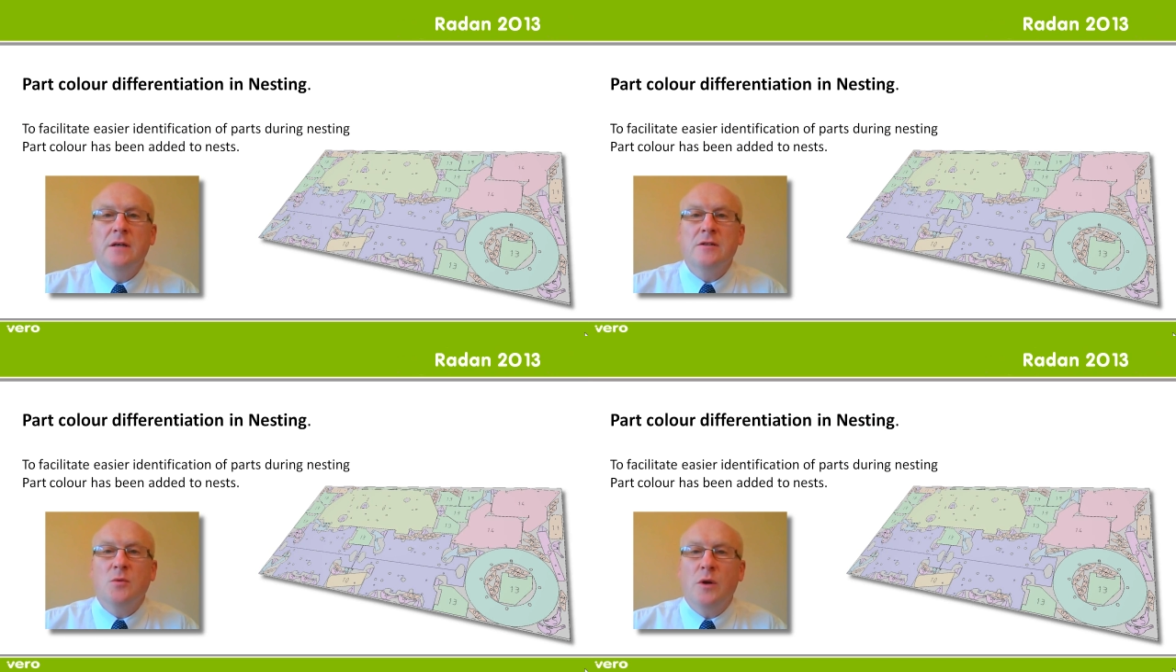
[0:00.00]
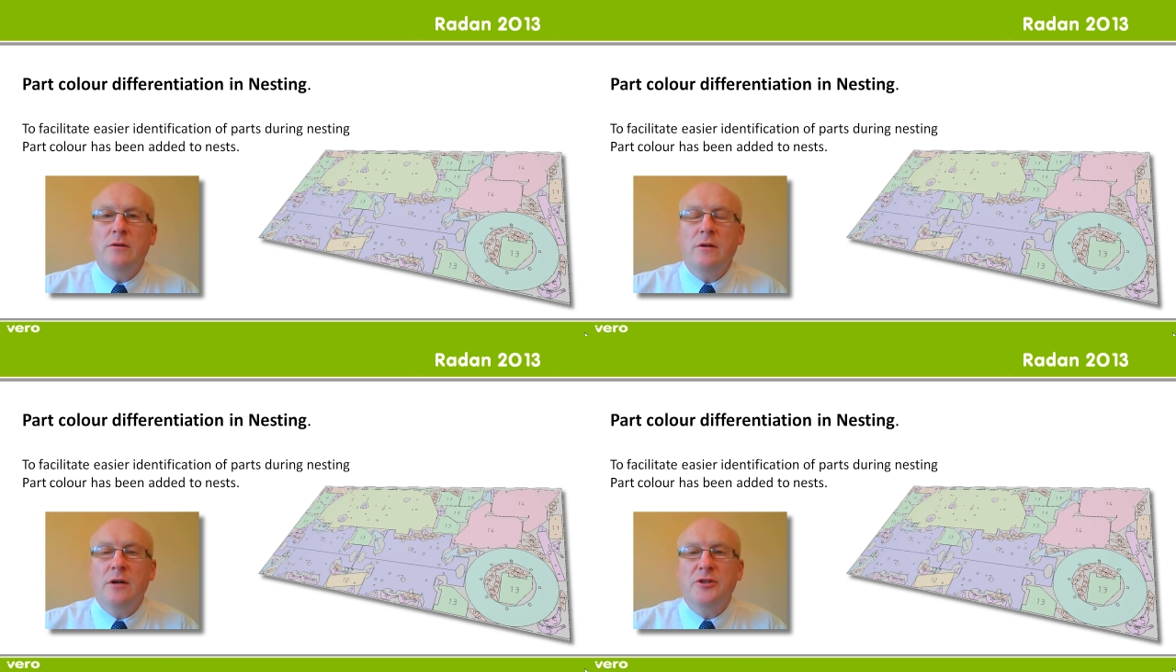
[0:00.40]
So why
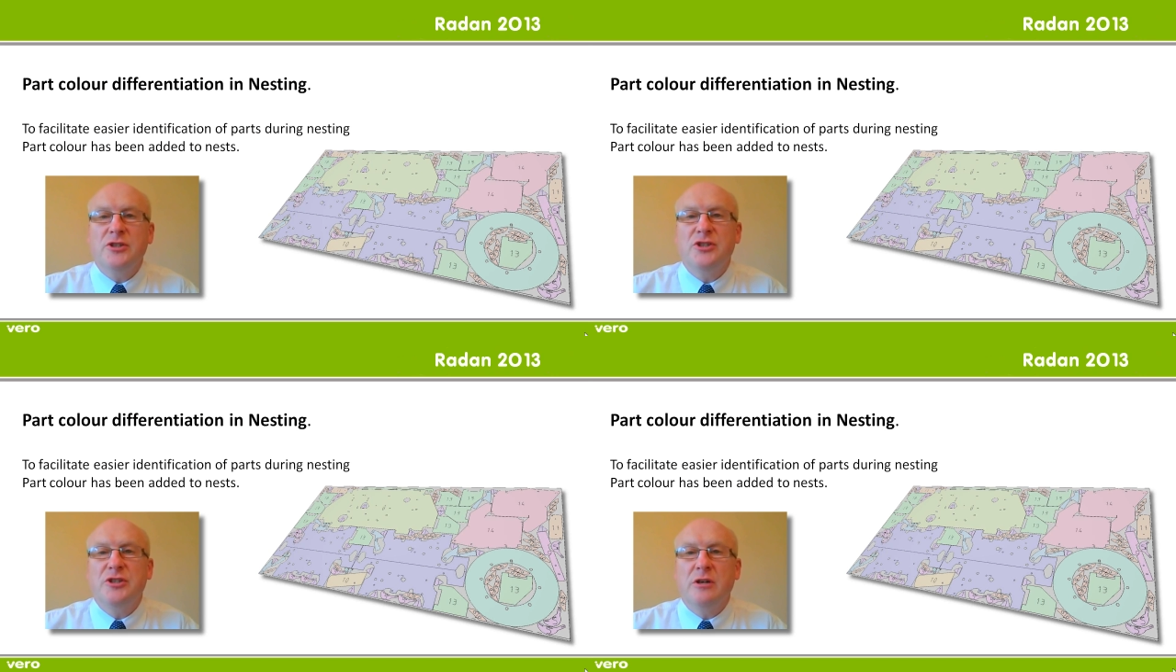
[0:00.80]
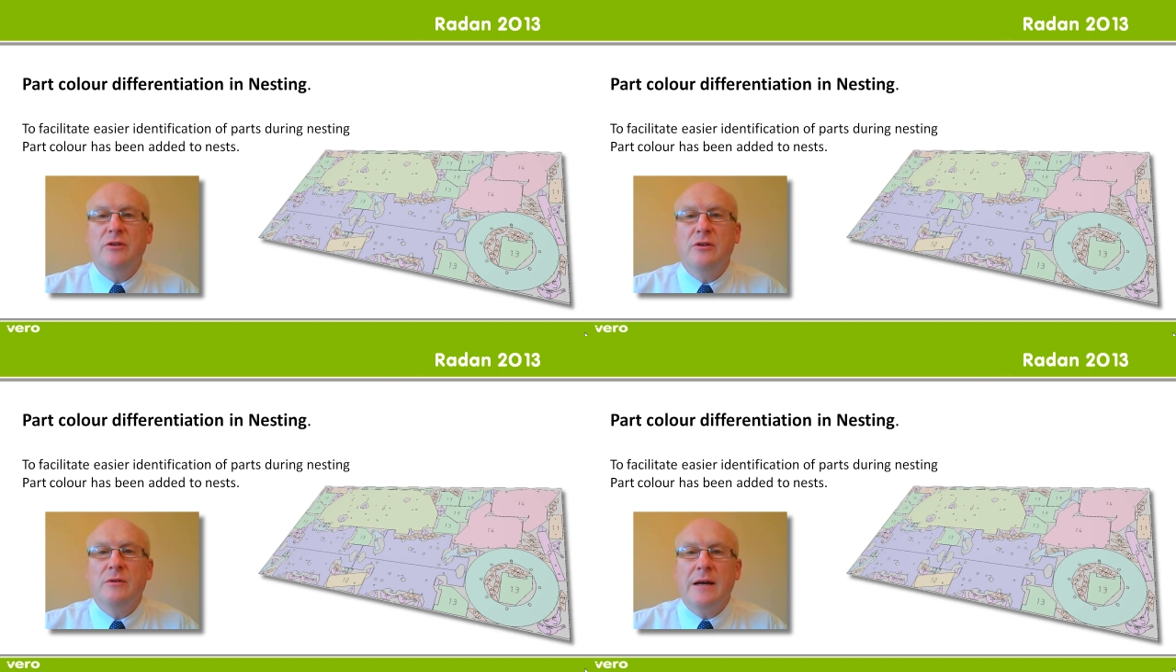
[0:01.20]
don't I just show
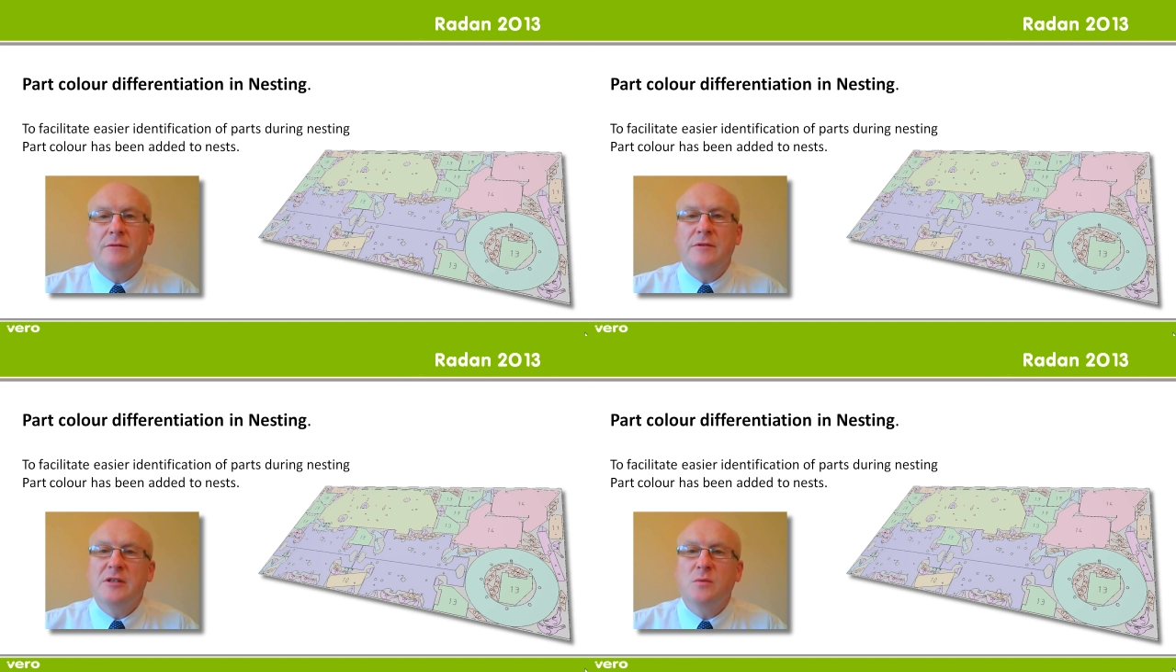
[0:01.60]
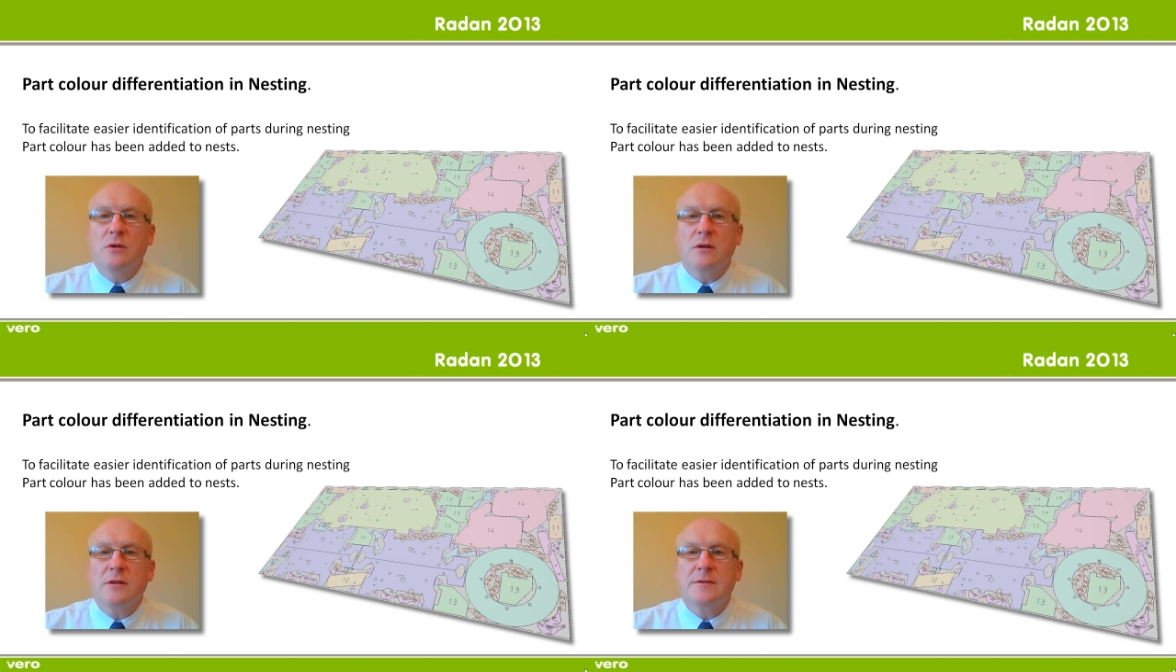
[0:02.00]
you how this
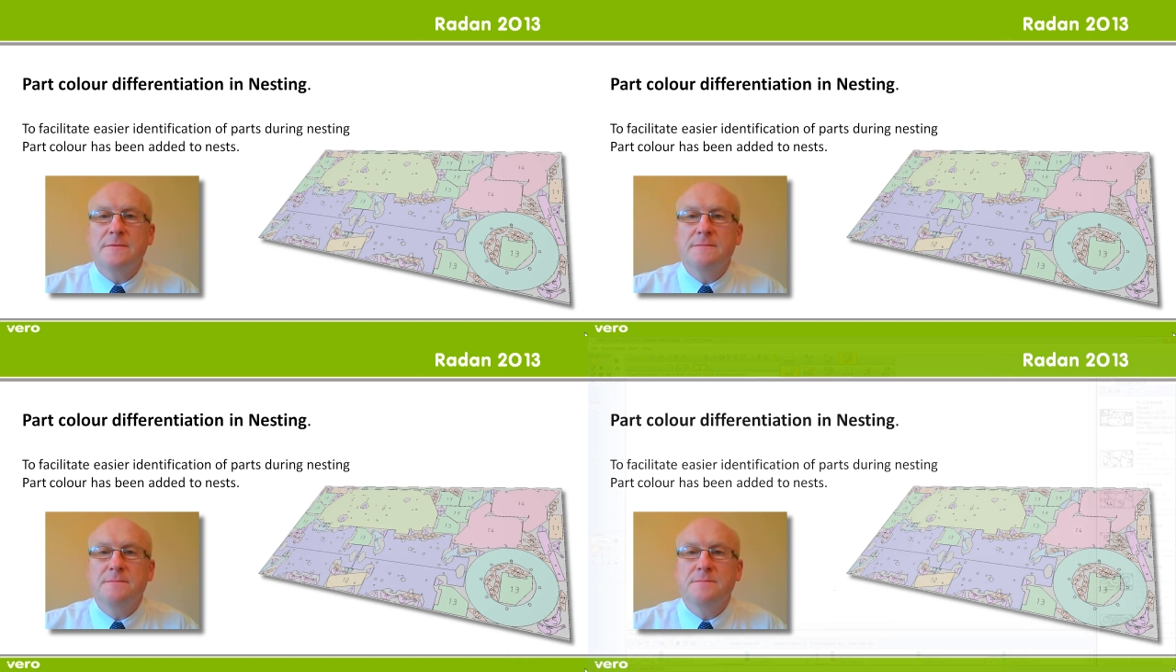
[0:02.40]
works.